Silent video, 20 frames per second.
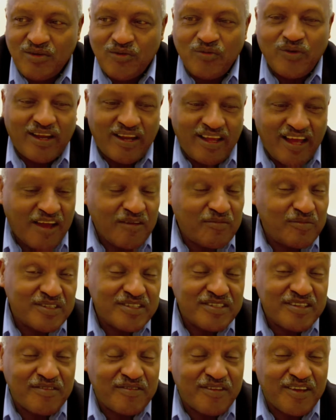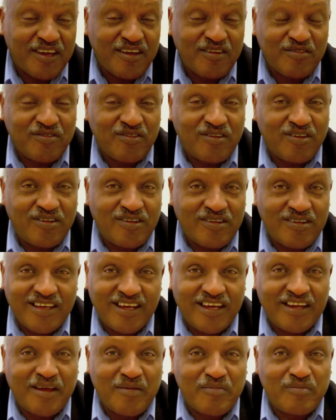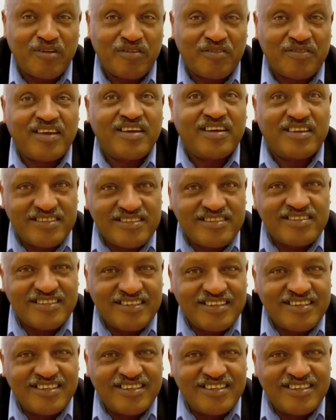Well, I've been serving here for a number of years,